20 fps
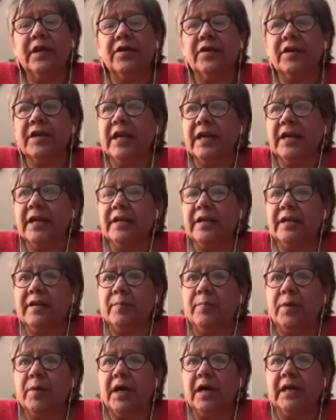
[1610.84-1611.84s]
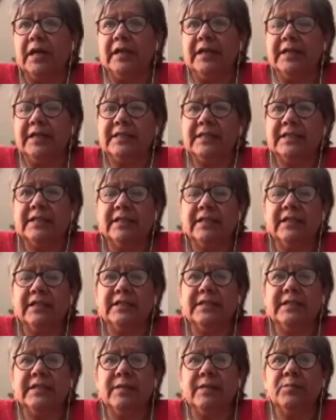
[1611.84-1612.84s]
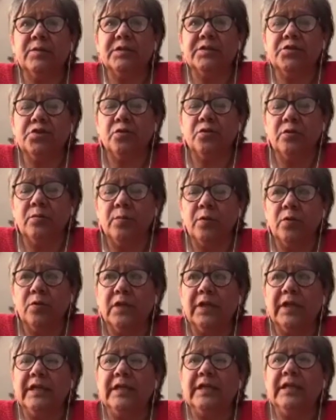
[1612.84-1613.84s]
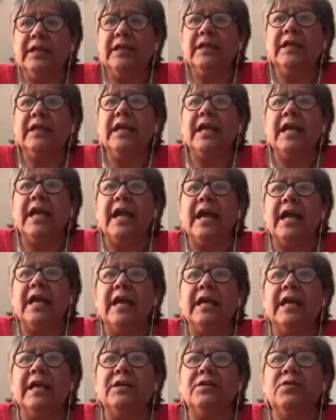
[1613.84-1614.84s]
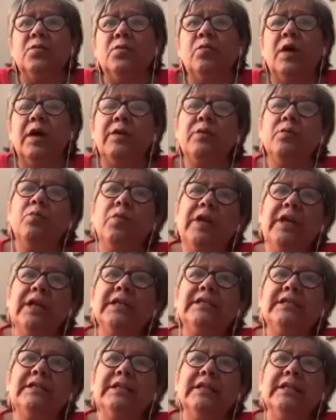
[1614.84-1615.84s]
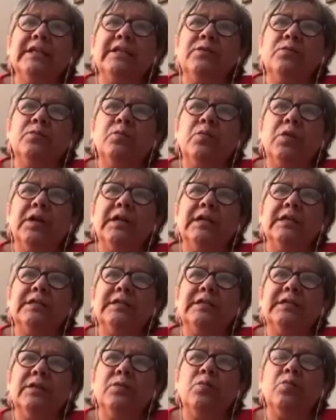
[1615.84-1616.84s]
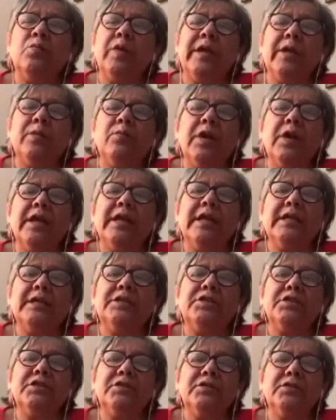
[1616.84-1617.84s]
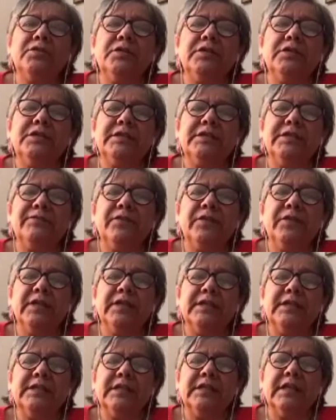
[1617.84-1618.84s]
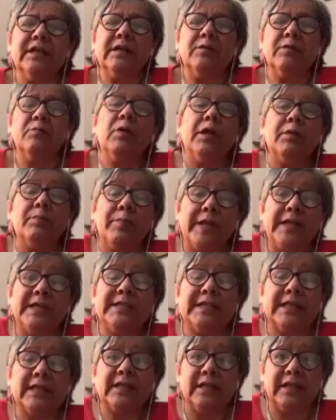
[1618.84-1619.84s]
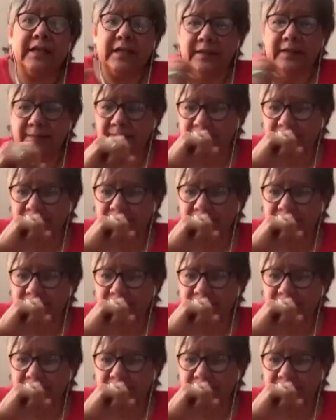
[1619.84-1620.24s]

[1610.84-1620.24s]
Canada pilot. His name was Joe Mullen. And what we did was we went into different, well, basically,